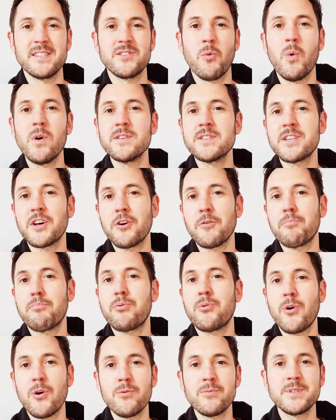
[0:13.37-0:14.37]
the ones that are
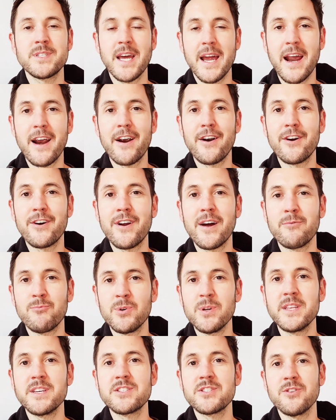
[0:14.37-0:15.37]
prone to error and
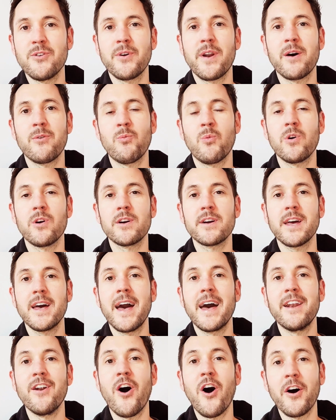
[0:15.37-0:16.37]
really slow down work,
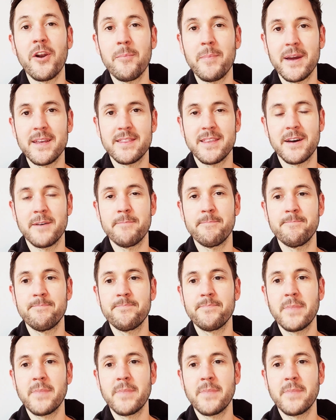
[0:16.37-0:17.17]
and automate them.